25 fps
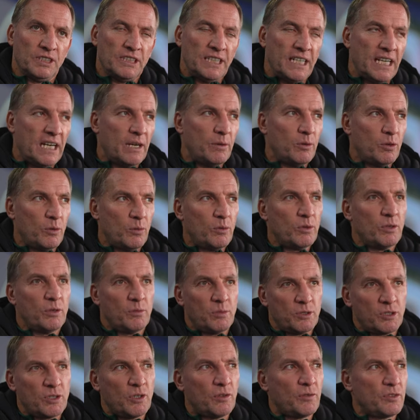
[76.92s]
Yeah, it
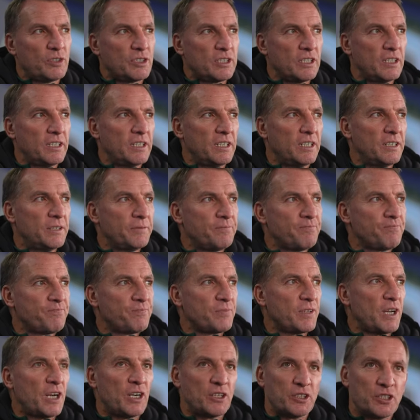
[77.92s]
was obviously
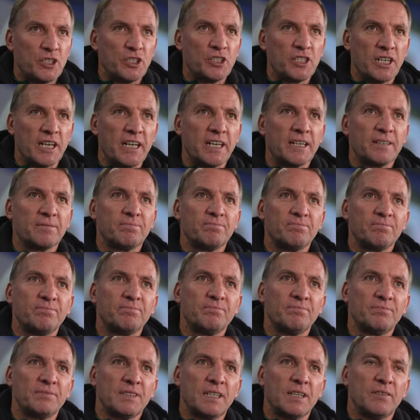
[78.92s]
hard to take,
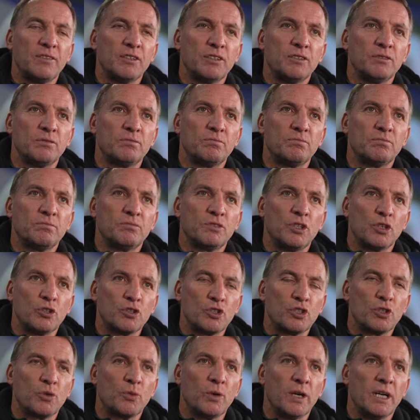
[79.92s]
having done
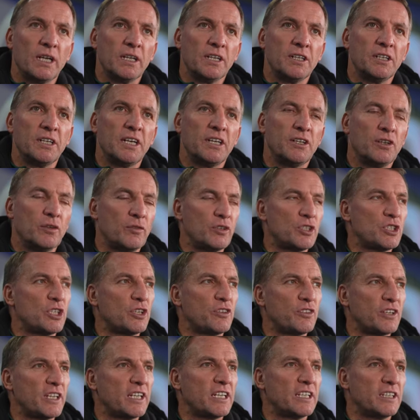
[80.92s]
so well, and obviously
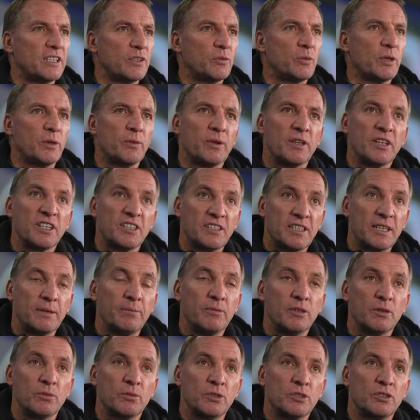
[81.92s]
thinking that we were the
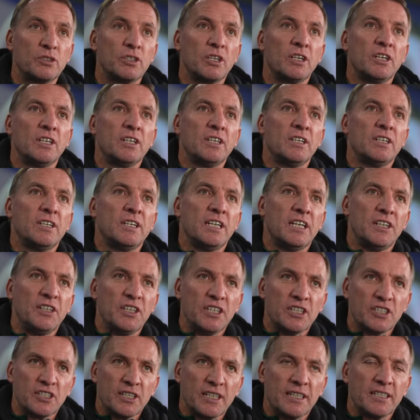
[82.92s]
team that was in
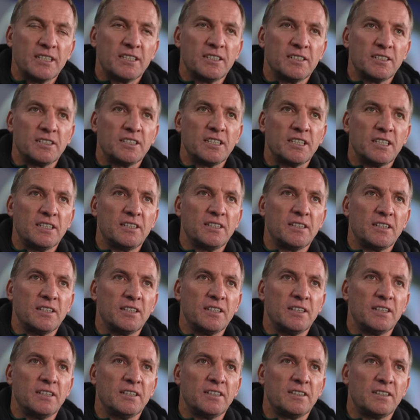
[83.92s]
the ascendancy
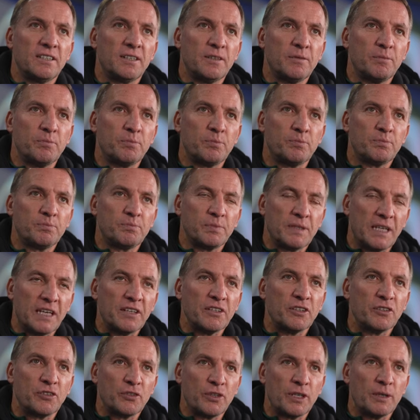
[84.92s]
to get
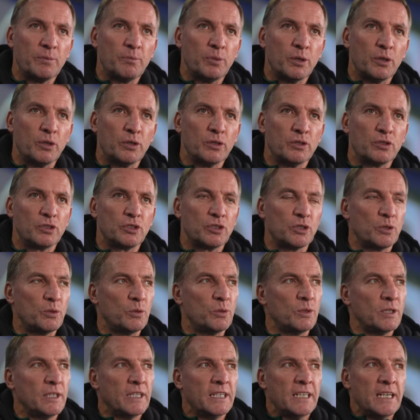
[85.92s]
the 3 points.
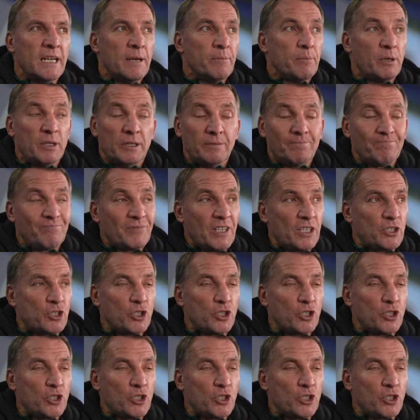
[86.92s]
So, but it